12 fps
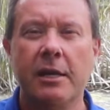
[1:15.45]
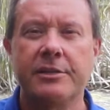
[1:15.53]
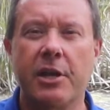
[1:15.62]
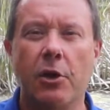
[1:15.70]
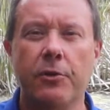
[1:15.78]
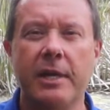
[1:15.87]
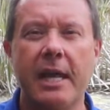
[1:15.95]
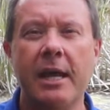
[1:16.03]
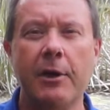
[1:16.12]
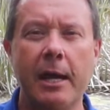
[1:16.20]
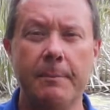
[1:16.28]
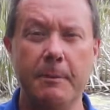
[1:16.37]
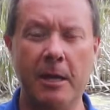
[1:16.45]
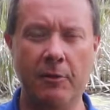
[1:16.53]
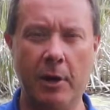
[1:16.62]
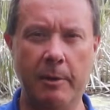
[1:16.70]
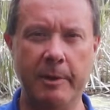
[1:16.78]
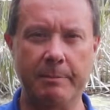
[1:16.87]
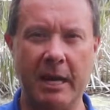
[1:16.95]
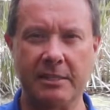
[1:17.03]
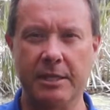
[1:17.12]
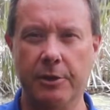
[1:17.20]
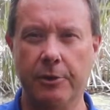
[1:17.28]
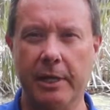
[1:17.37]
So the aerobic
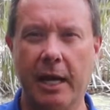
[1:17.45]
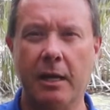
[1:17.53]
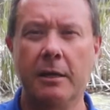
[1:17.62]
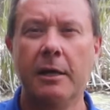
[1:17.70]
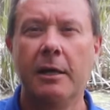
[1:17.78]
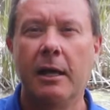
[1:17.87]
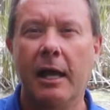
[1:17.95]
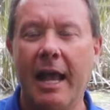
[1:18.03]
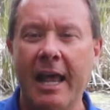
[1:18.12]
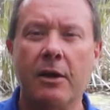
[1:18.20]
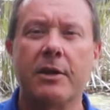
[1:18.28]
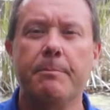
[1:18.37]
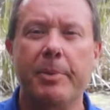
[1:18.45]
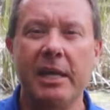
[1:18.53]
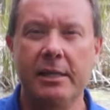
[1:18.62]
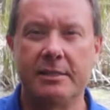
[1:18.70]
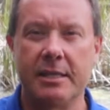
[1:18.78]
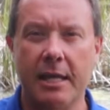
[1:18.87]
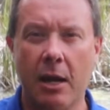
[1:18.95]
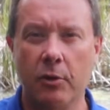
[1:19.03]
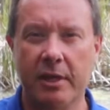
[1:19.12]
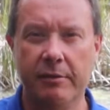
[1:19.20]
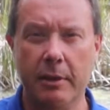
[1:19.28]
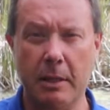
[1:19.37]
bacteria outcompetes the
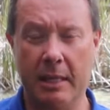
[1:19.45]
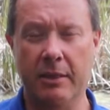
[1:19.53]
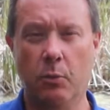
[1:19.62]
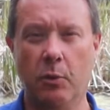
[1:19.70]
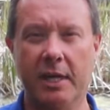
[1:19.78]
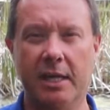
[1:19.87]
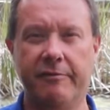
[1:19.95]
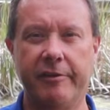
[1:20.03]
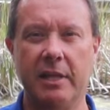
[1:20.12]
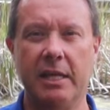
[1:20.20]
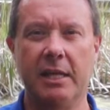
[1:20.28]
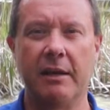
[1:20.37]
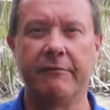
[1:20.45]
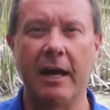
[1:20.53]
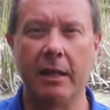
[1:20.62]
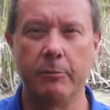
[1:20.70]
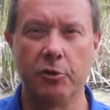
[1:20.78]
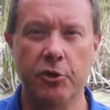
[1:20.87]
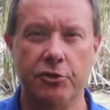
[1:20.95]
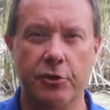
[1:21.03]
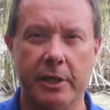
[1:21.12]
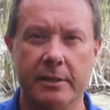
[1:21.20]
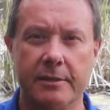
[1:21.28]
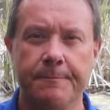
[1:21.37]
algae and the weed for the available
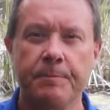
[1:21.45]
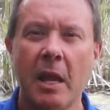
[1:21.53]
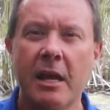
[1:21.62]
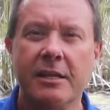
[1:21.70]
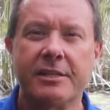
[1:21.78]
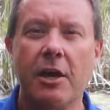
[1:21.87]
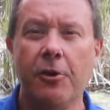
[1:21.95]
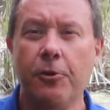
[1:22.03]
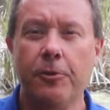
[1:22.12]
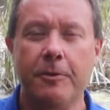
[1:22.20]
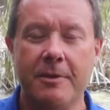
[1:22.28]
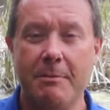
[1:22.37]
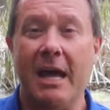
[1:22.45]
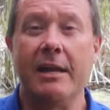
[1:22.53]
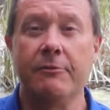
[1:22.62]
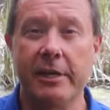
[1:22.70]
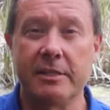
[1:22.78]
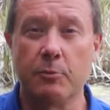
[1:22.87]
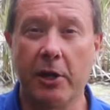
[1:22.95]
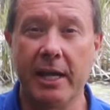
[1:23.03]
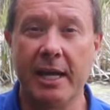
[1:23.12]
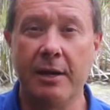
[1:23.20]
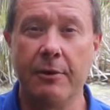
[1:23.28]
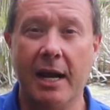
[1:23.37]
nutrients. So the main reason why
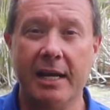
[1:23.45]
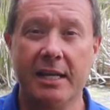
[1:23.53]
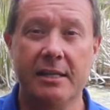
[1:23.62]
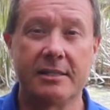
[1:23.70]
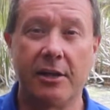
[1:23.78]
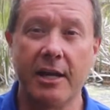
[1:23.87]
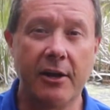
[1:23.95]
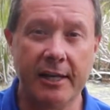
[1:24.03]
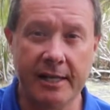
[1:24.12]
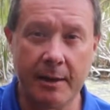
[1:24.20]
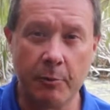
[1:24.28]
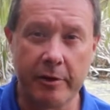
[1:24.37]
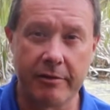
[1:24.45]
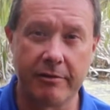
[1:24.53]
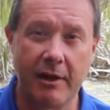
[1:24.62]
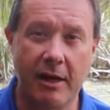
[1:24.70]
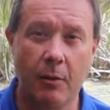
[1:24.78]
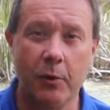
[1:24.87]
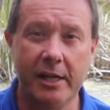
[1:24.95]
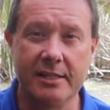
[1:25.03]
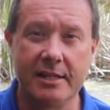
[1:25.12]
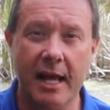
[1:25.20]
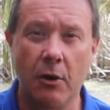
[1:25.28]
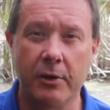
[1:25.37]
you're aerating is so you don't end up with
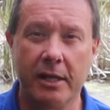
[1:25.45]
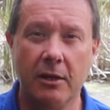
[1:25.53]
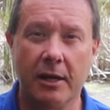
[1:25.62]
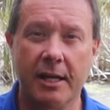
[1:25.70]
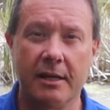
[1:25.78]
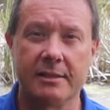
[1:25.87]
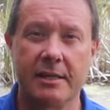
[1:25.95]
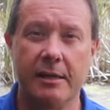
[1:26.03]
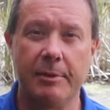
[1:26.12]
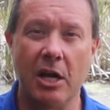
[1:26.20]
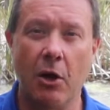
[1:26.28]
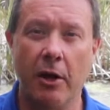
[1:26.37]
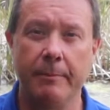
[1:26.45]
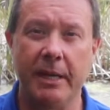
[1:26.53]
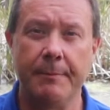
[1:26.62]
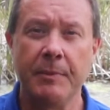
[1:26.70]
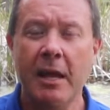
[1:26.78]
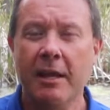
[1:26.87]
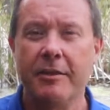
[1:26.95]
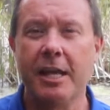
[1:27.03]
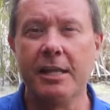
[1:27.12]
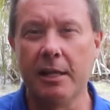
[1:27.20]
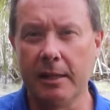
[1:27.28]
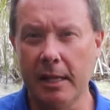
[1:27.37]
weeds and algae like you can see behind me.
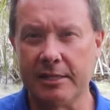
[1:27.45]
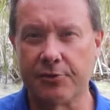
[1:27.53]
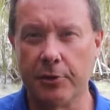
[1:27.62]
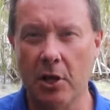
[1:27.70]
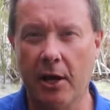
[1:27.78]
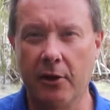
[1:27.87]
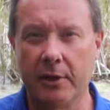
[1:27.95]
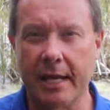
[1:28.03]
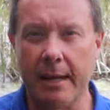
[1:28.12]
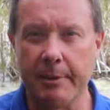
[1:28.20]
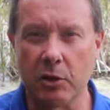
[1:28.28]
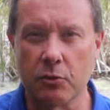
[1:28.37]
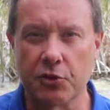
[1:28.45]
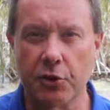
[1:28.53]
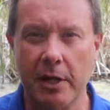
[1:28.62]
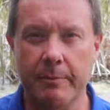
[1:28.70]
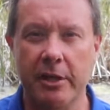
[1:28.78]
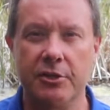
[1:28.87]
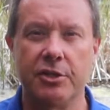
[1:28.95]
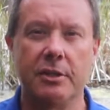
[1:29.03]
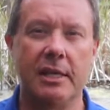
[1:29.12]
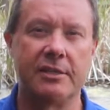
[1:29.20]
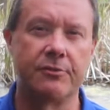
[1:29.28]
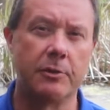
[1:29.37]
Then you're less reliant on chemical treatments,
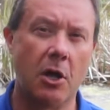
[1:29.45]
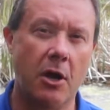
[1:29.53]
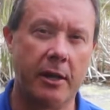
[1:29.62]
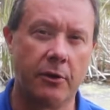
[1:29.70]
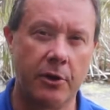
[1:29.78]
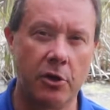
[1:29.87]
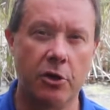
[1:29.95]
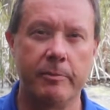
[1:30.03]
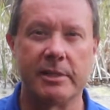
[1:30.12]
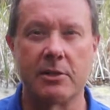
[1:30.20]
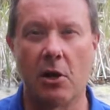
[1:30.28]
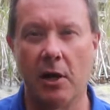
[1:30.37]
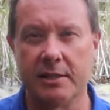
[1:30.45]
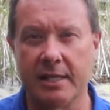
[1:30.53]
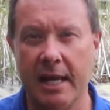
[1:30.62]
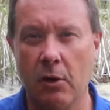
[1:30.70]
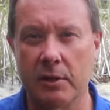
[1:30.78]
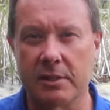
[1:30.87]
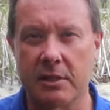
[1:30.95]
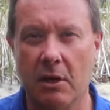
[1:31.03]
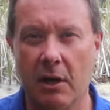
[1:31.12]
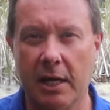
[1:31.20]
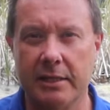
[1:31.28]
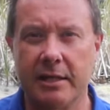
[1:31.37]
you're less reliant on herbicides and
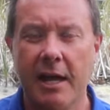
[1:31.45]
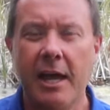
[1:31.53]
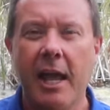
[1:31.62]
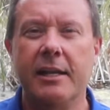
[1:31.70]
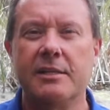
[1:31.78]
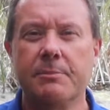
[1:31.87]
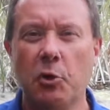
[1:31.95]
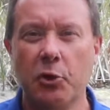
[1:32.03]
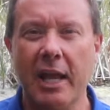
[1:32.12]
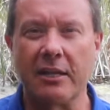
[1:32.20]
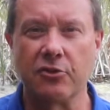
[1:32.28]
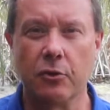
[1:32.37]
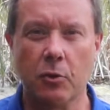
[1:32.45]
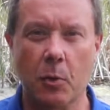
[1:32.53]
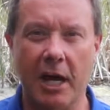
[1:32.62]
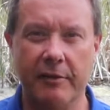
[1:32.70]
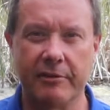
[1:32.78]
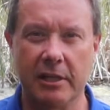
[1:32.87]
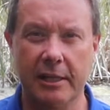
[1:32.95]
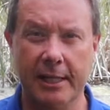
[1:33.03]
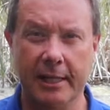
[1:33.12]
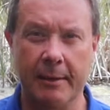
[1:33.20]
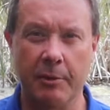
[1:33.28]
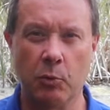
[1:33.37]
algicides, and it's a more natural way of
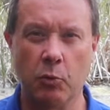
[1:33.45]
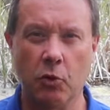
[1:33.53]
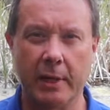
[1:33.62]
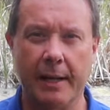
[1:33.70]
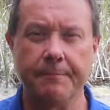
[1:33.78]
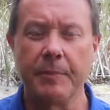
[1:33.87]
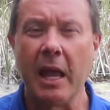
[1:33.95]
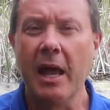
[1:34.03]
cleaning up the water.